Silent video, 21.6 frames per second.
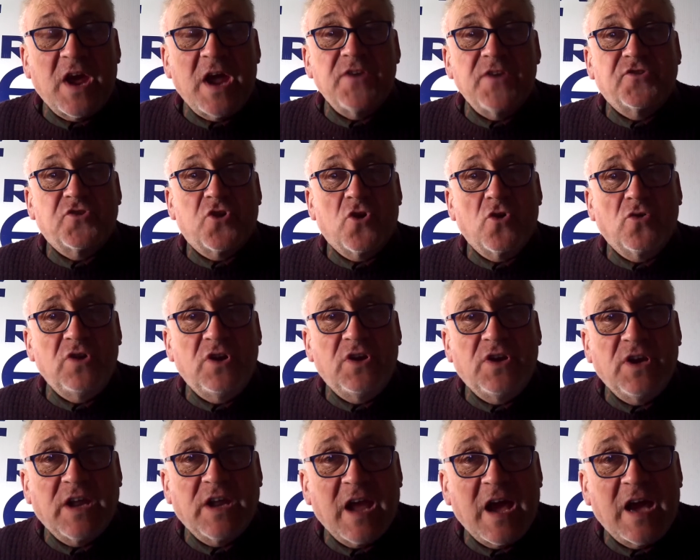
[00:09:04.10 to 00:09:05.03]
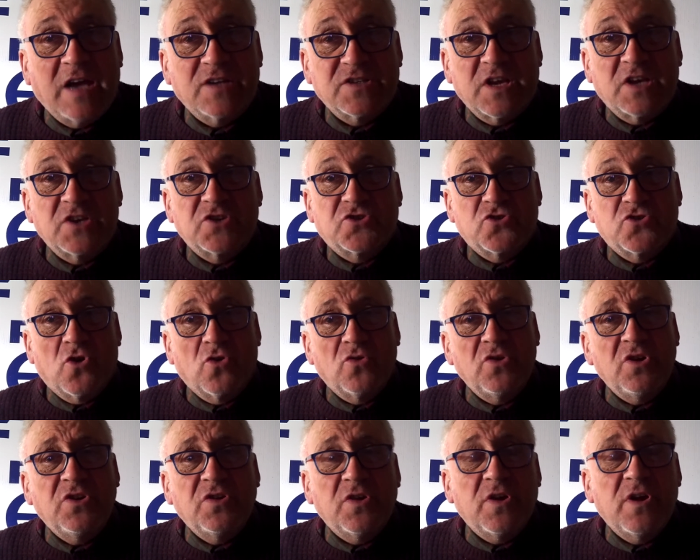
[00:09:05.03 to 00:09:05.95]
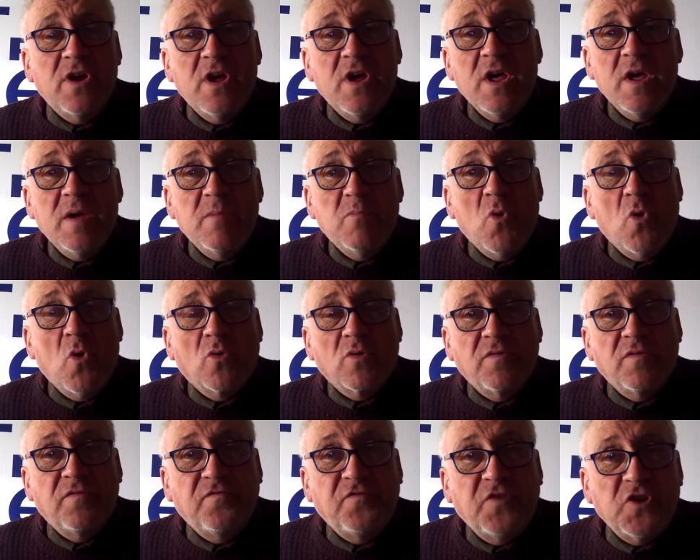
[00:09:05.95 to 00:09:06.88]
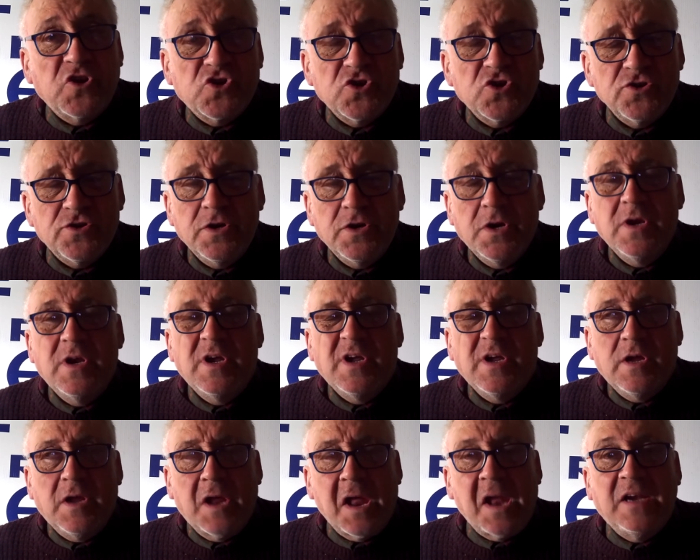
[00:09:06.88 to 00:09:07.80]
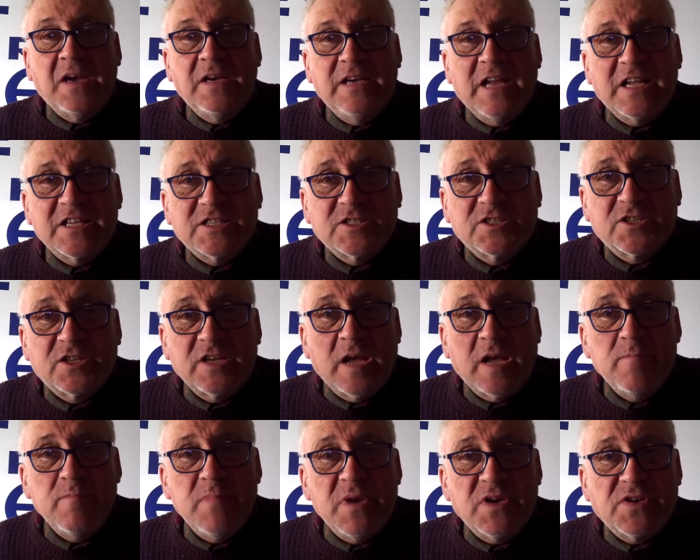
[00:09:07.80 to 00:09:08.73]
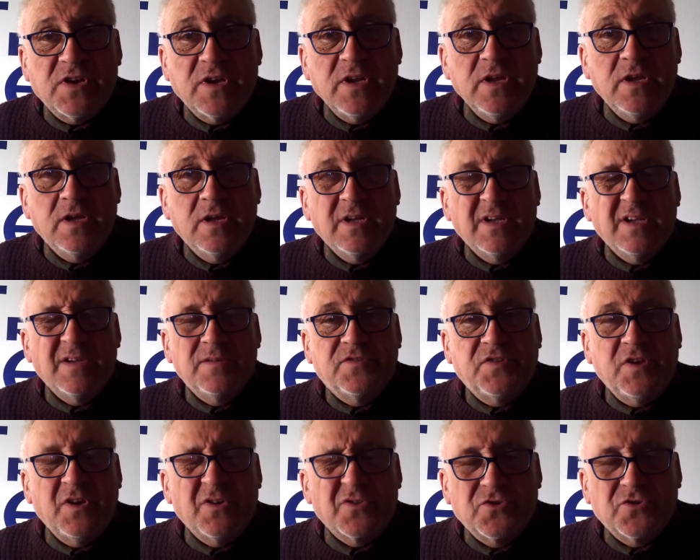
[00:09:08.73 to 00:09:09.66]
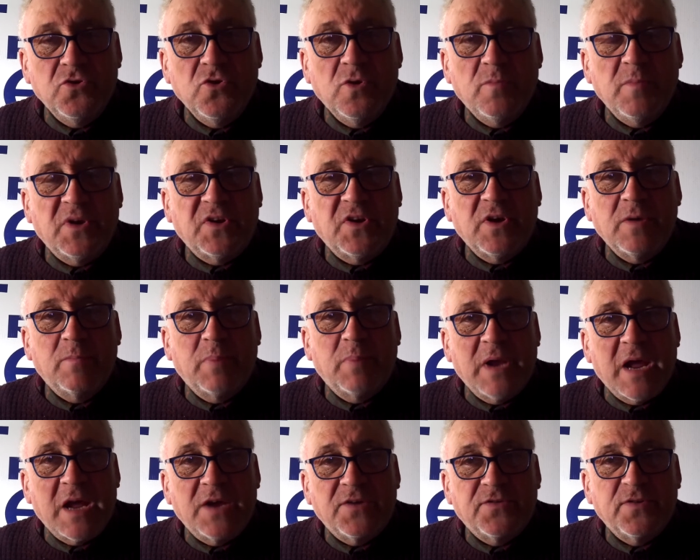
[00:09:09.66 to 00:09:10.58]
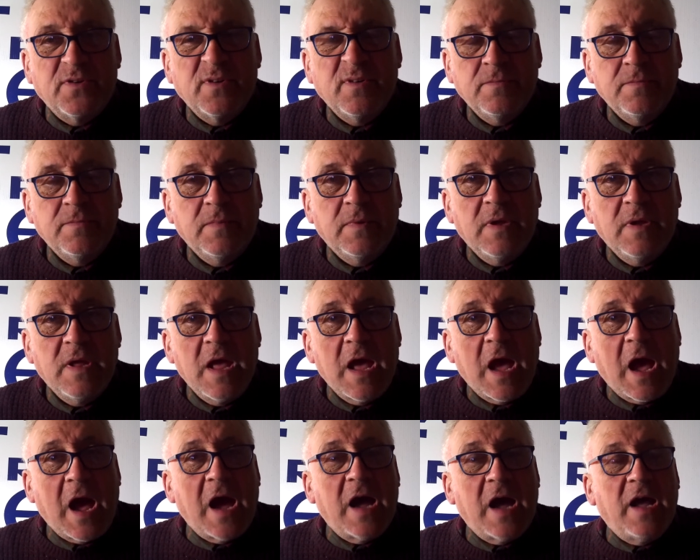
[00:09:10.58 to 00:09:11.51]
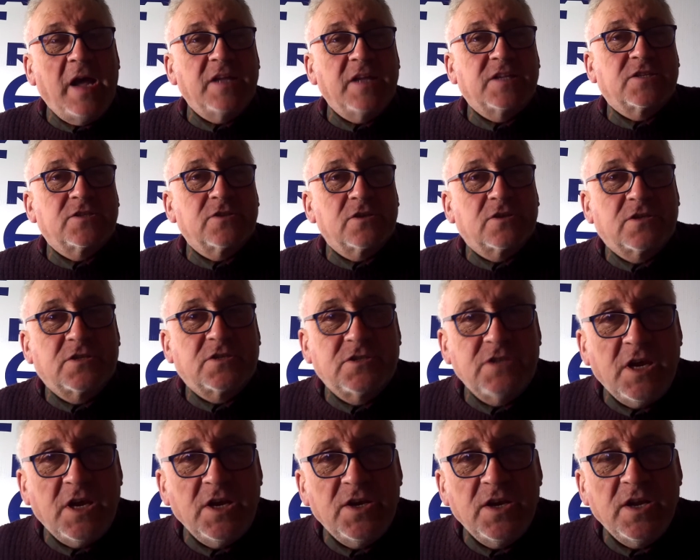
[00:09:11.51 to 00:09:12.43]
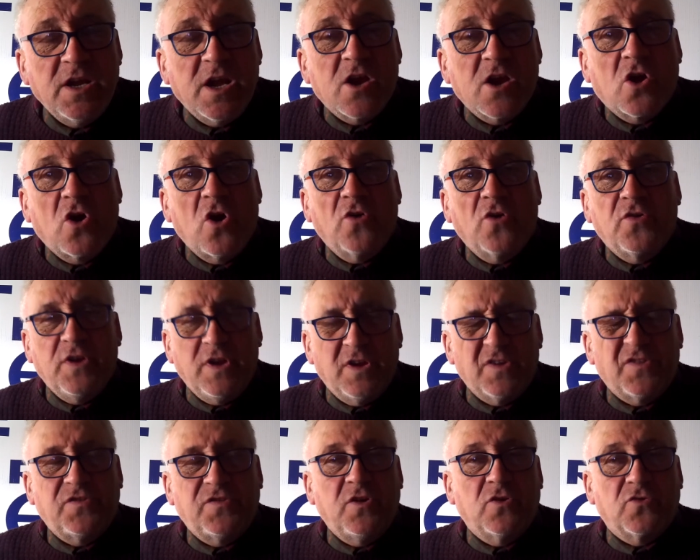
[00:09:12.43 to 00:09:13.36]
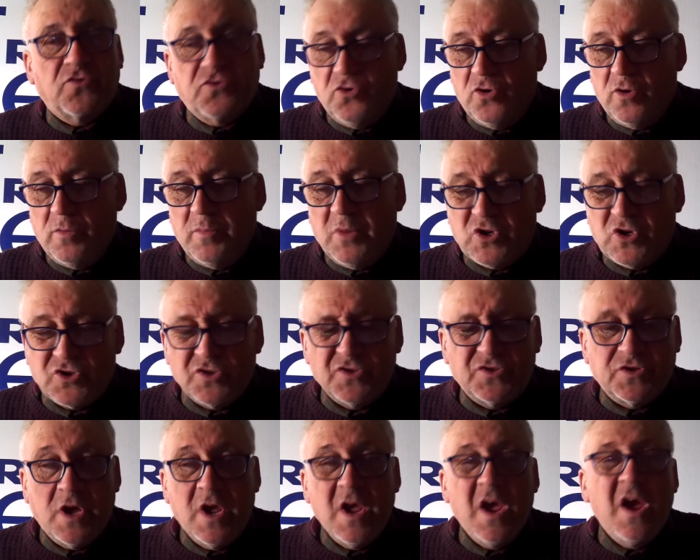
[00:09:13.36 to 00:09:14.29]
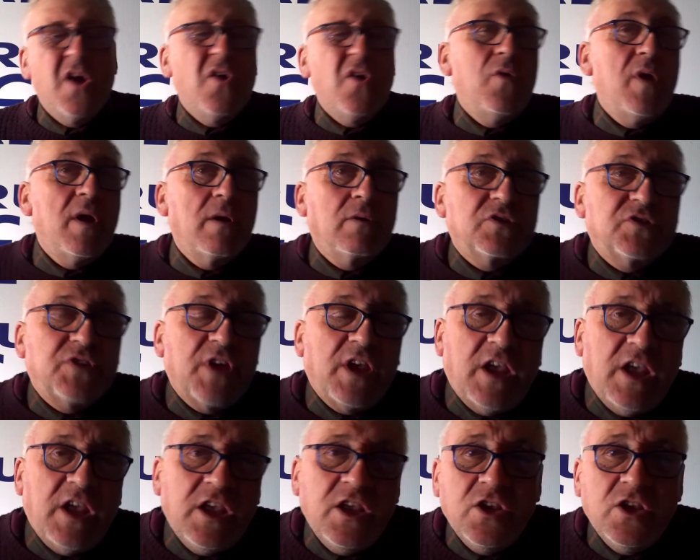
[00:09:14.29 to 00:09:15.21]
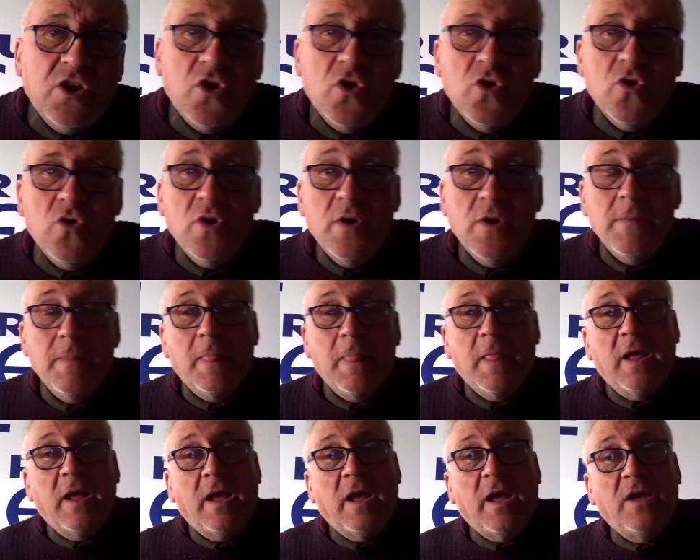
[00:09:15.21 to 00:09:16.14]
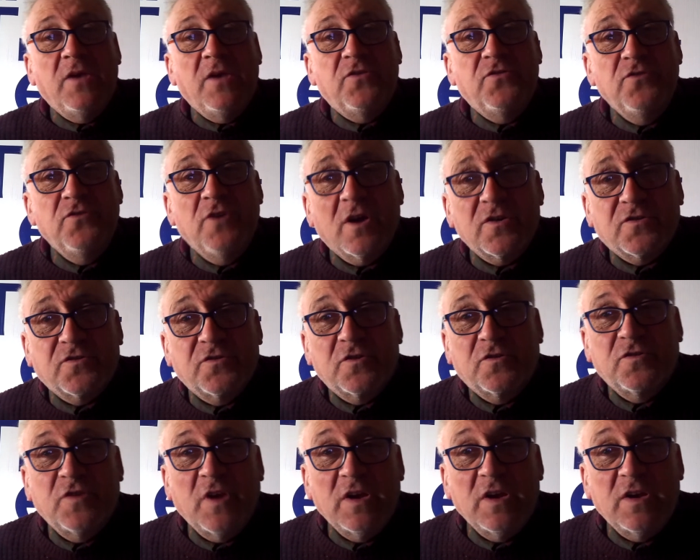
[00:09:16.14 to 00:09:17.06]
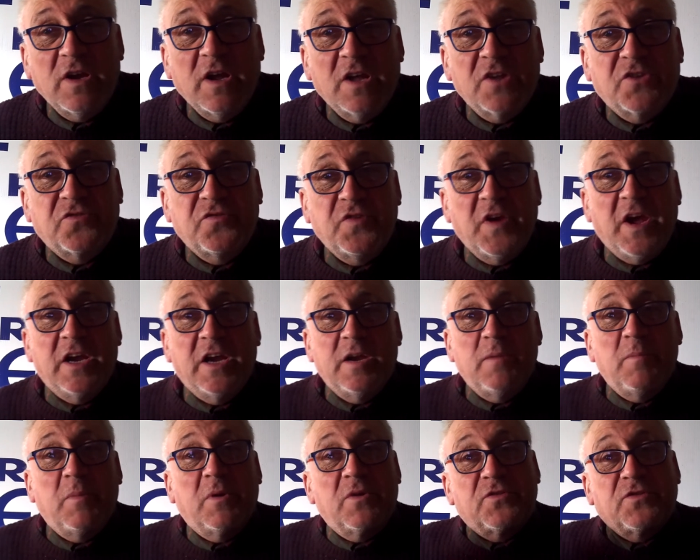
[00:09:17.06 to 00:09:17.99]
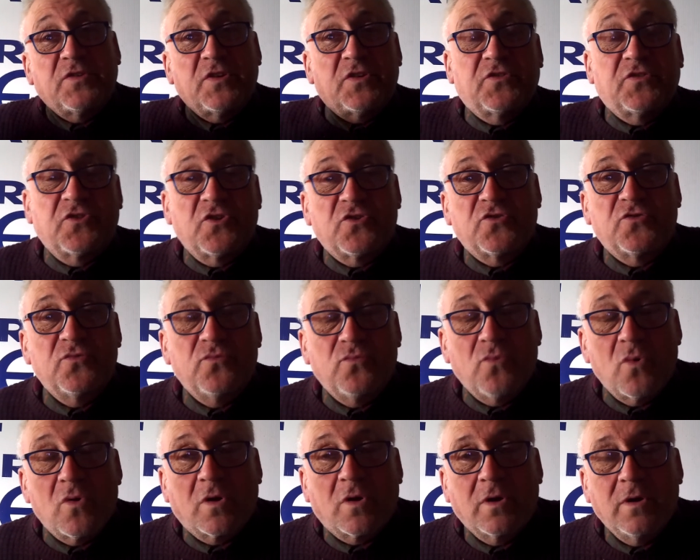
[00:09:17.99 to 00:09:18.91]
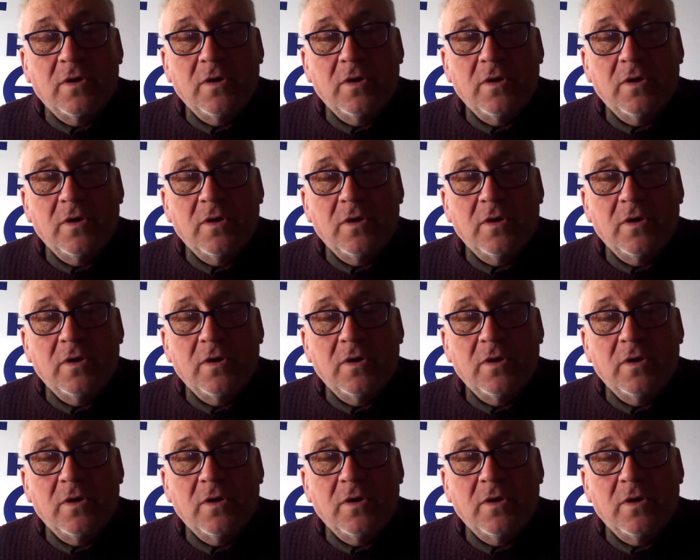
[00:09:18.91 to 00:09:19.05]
and turning to gas and turning to more efficient, less emitting, CO2 emitting plant, it's succeeding in cutting its CO2 emissions, whereas the EU is not succeeding. It's failing because this doesn't work.